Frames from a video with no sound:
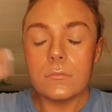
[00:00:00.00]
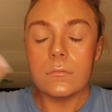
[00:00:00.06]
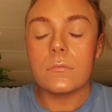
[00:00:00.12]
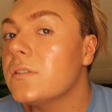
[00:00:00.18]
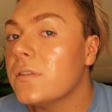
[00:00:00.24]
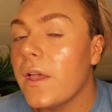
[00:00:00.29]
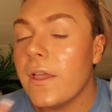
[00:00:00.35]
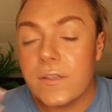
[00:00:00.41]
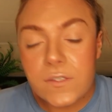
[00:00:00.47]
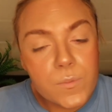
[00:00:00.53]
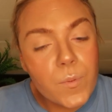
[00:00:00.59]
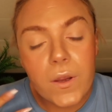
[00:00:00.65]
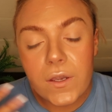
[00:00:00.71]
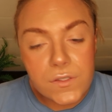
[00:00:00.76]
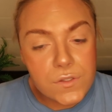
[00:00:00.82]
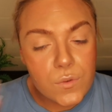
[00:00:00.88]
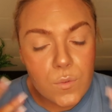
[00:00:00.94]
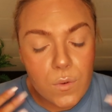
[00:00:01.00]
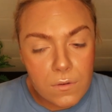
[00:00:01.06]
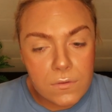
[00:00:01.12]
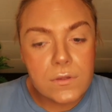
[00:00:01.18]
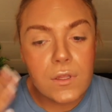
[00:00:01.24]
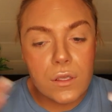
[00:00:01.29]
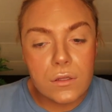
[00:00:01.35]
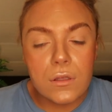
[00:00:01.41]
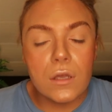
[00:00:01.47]
Setting spray is the one
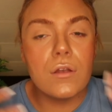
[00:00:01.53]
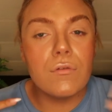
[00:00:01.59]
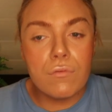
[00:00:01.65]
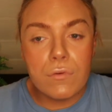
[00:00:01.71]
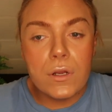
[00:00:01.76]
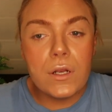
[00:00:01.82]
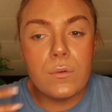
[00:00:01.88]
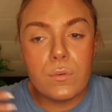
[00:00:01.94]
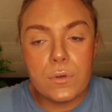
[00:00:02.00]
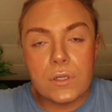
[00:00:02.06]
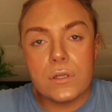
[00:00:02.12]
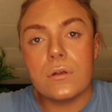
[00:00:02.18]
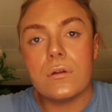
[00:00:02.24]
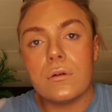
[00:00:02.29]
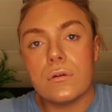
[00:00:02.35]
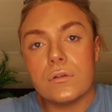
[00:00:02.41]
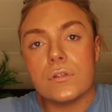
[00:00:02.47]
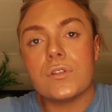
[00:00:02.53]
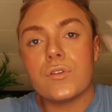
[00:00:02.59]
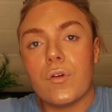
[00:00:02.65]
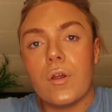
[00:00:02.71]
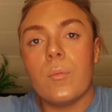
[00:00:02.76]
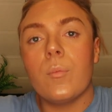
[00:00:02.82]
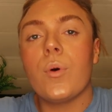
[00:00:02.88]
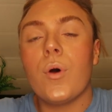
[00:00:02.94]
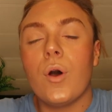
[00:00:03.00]
thing that I really wouldn't
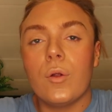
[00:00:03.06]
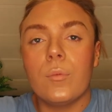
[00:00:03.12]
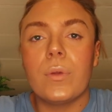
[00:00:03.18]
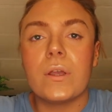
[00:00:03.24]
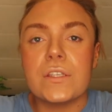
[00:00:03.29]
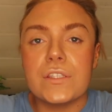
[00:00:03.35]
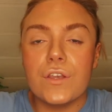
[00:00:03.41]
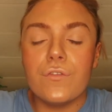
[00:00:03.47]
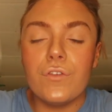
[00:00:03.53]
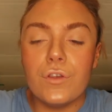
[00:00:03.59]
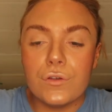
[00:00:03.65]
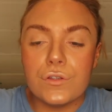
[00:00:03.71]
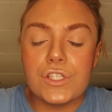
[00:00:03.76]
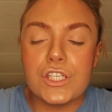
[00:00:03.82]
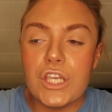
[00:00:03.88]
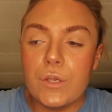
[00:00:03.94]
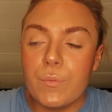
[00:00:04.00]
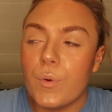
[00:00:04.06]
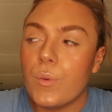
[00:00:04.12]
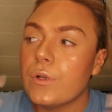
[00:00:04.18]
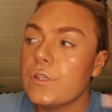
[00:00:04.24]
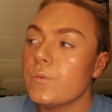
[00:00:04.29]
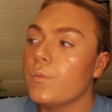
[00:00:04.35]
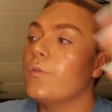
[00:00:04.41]
scrimp on because I've used cheaper ones